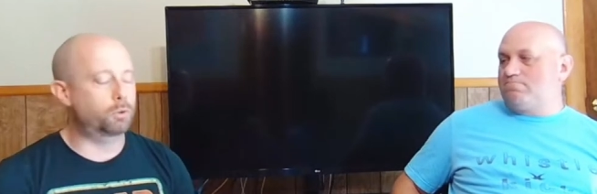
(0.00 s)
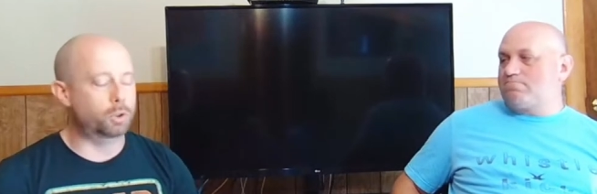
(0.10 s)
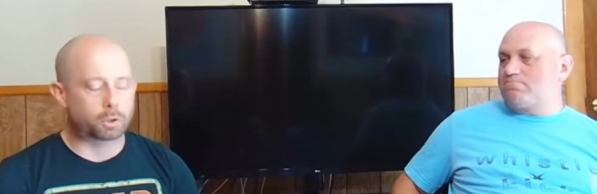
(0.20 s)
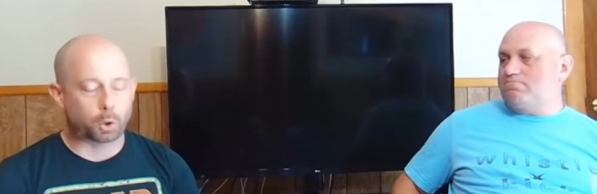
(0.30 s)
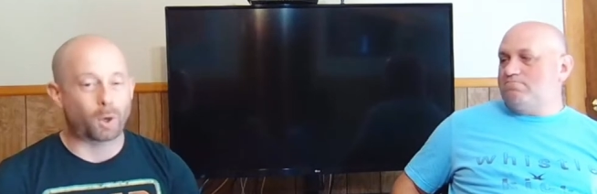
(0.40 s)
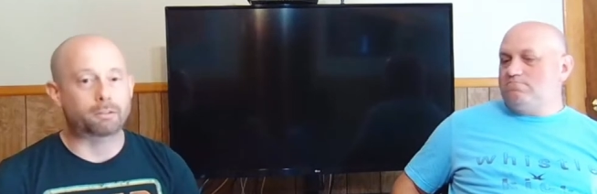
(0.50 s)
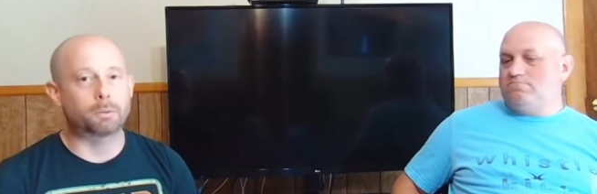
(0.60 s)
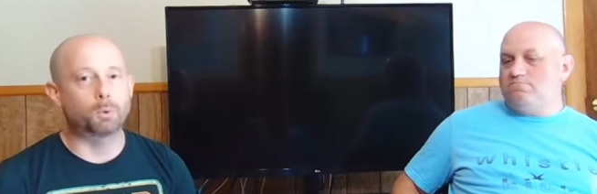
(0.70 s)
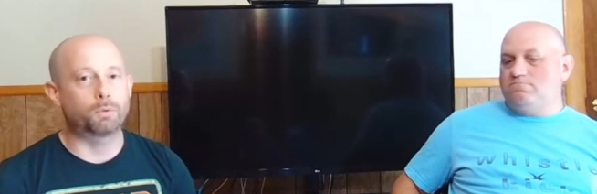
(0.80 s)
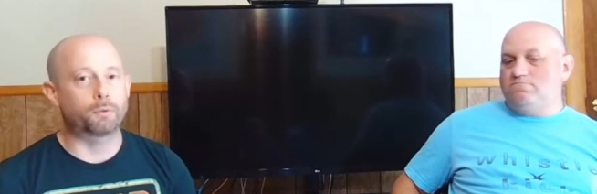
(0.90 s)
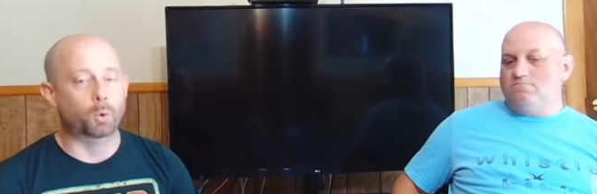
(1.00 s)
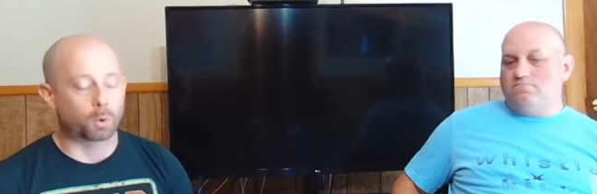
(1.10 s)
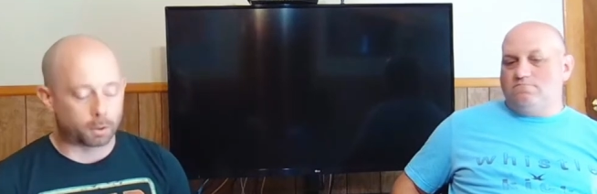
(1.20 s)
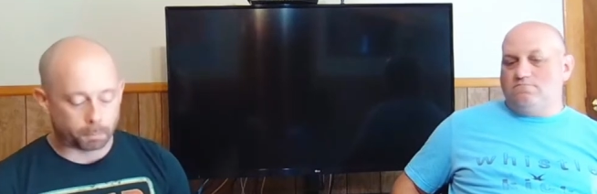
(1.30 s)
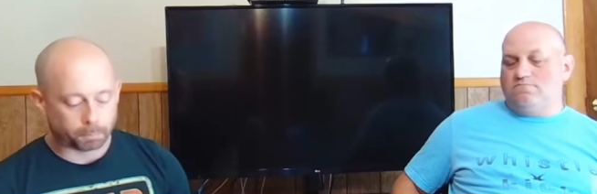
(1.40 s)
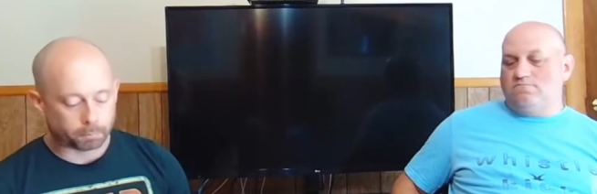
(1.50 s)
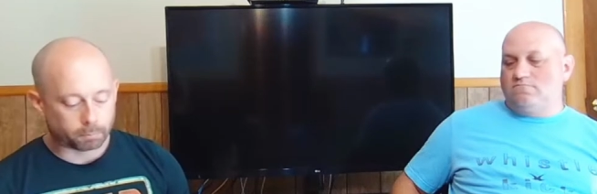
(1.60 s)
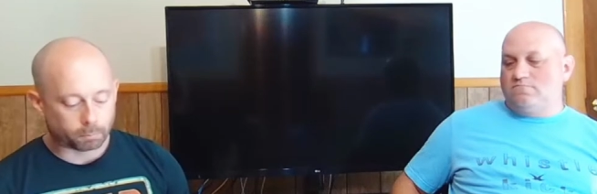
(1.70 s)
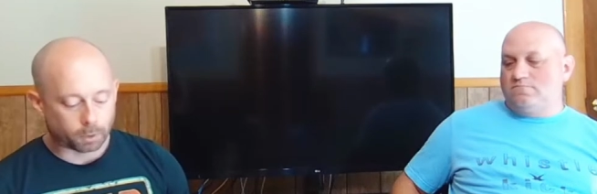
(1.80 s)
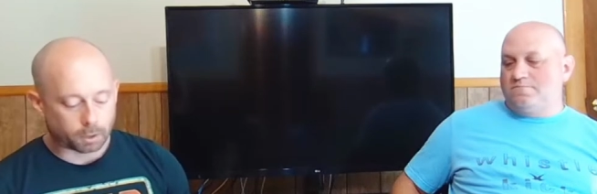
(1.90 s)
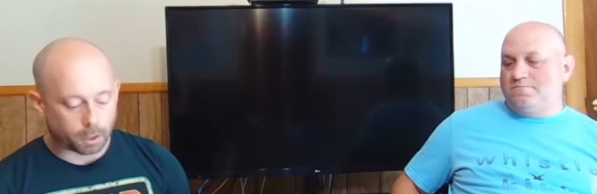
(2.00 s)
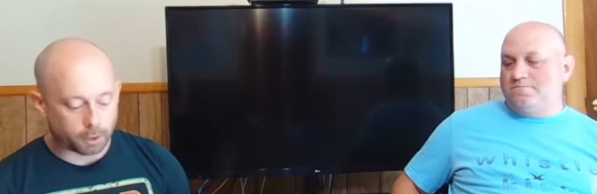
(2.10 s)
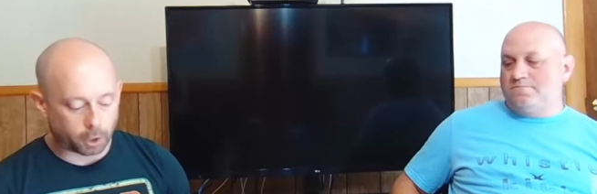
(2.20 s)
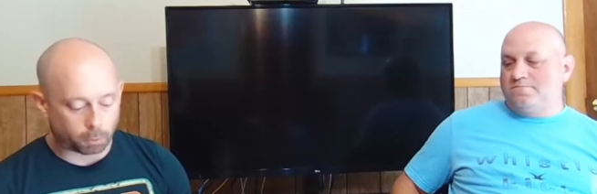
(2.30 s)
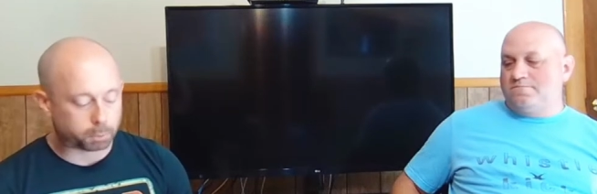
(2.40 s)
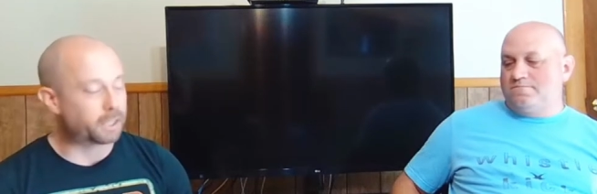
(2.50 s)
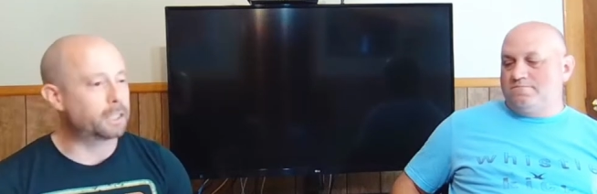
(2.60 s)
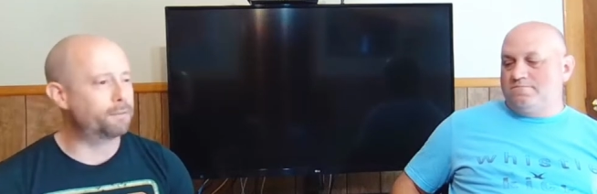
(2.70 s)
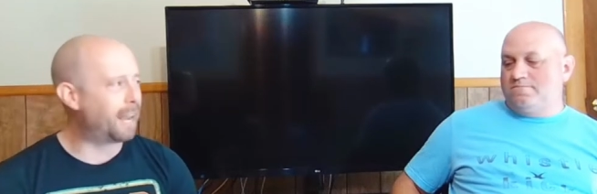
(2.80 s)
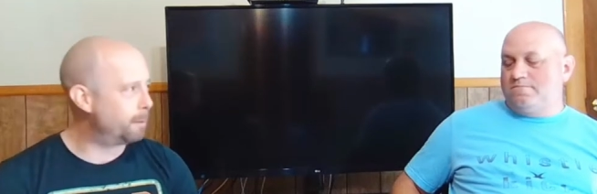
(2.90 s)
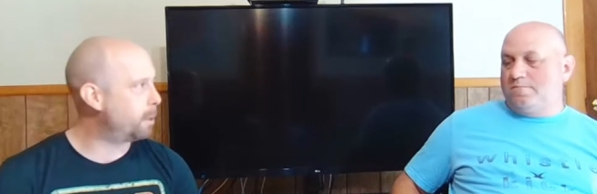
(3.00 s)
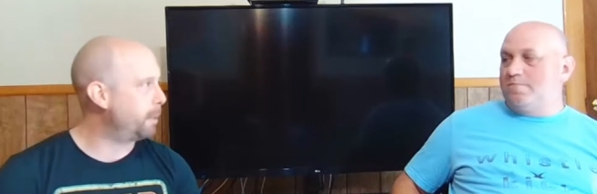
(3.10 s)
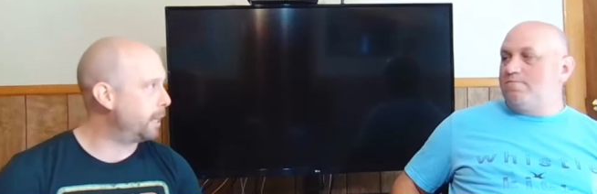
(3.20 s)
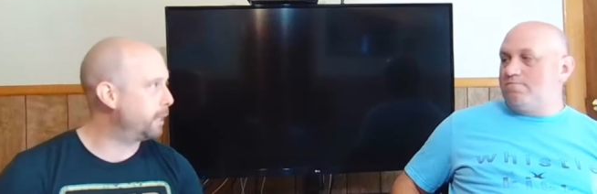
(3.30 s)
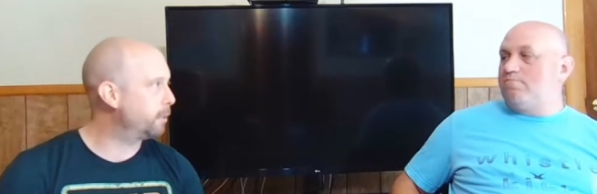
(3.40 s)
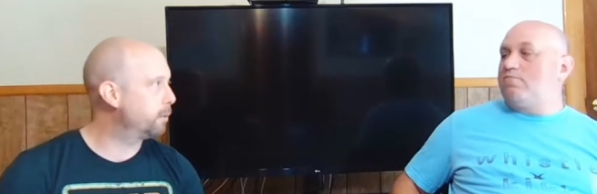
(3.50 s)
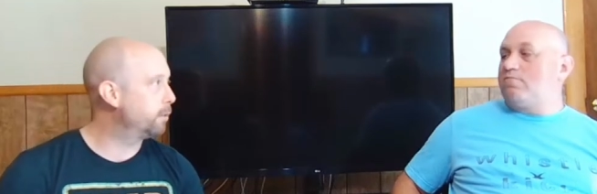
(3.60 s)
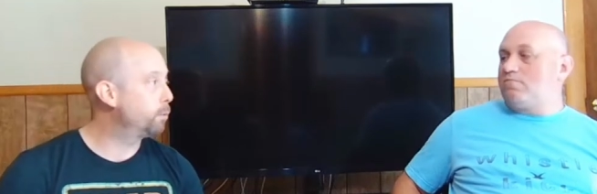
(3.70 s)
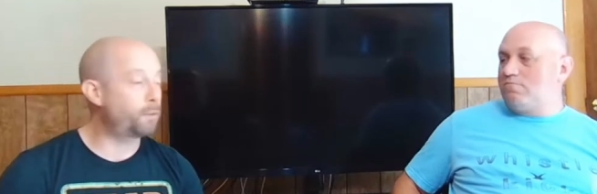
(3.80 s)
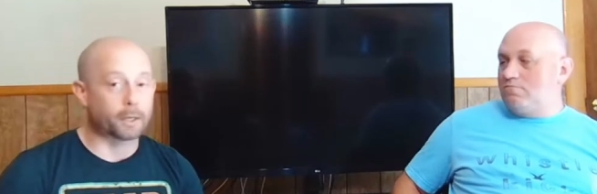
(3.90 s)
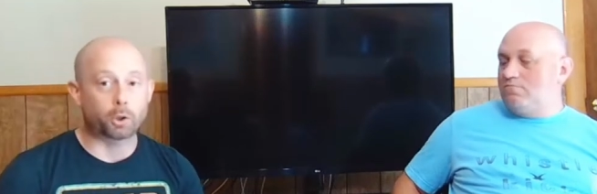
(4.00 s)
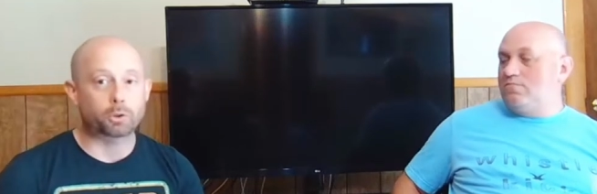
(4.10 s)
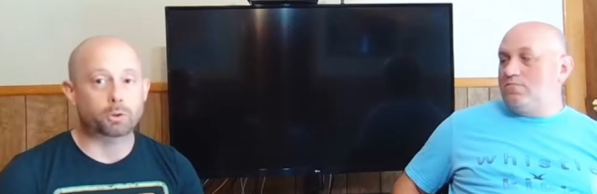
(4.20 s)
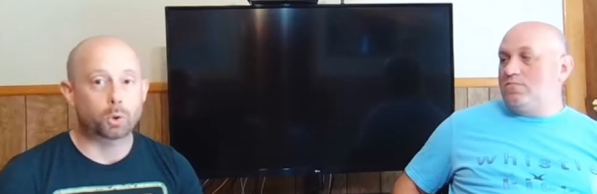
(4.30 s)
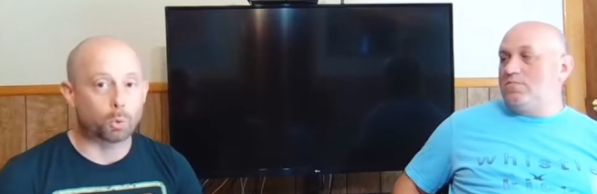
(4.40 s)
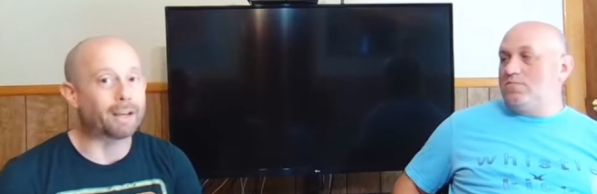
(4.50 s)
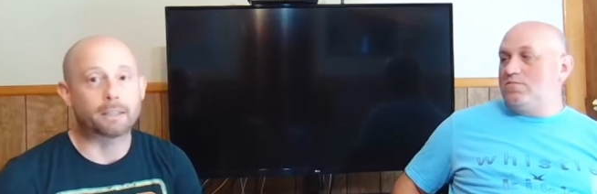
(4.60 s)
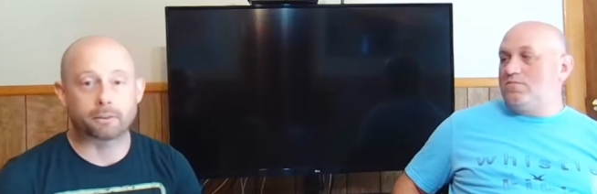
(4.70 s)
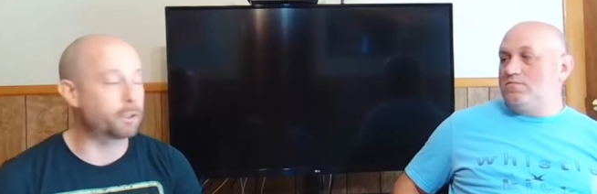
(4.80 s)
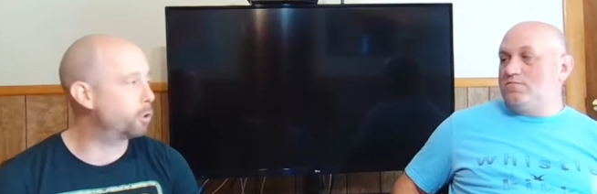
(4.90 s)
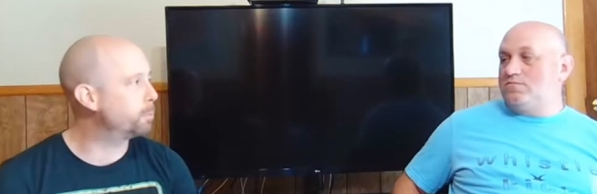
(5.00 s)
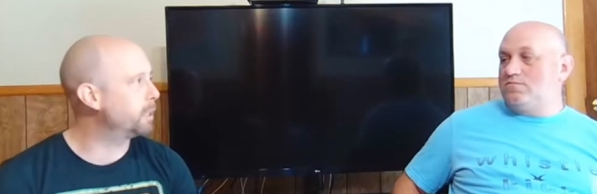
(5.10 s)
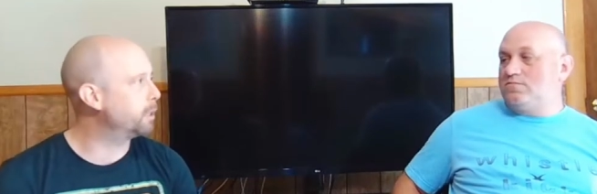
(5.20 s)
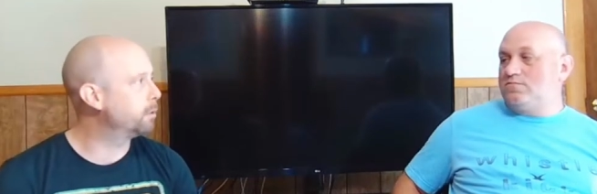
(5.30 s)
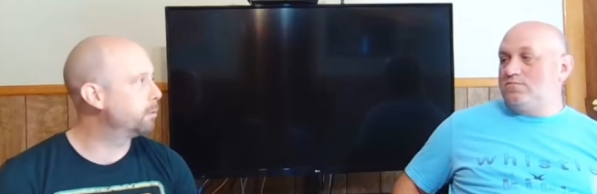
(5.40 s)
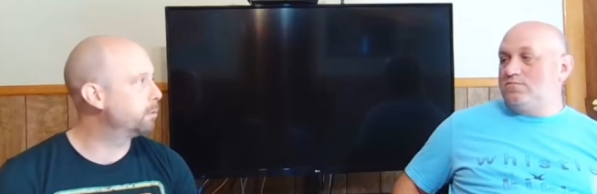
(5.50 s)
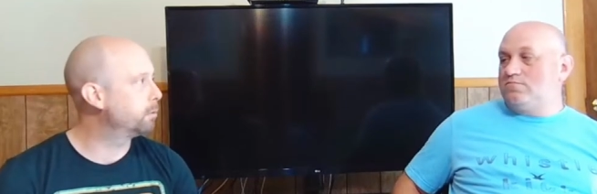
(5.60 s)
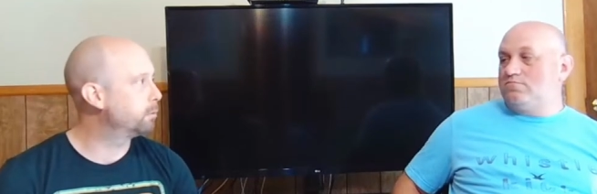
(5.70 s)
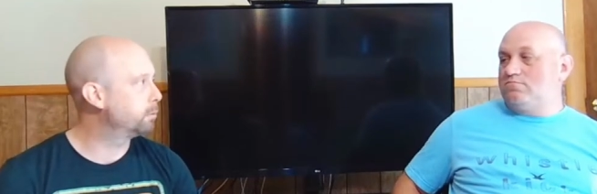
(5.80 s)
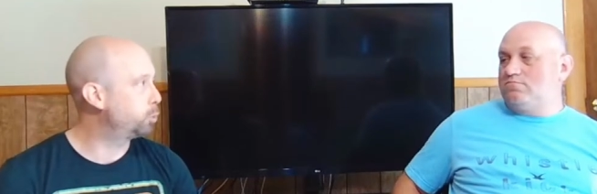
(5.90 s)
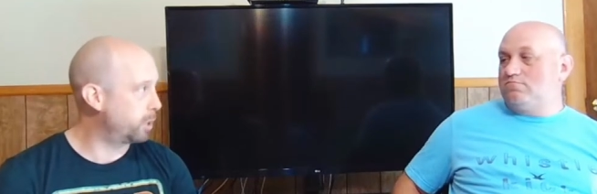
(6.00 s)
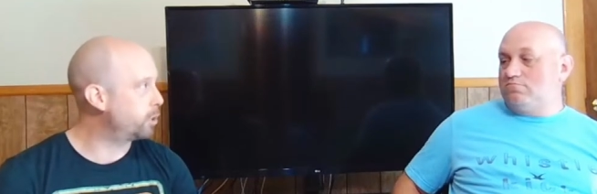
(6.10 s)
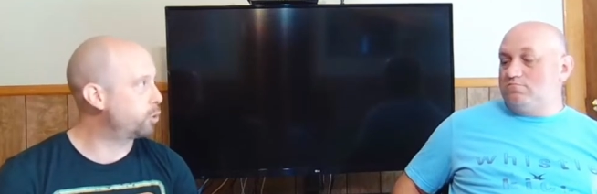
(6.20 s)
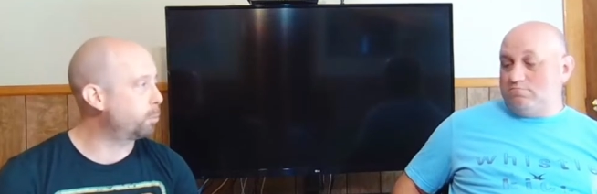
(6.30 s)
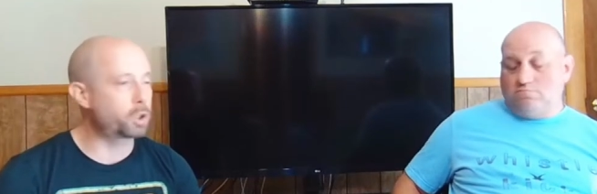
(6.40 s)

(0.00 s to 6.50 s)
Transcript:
Speaker 1: Just to quickly move forward, there are plenty of M M A fighters who I consider to be traditional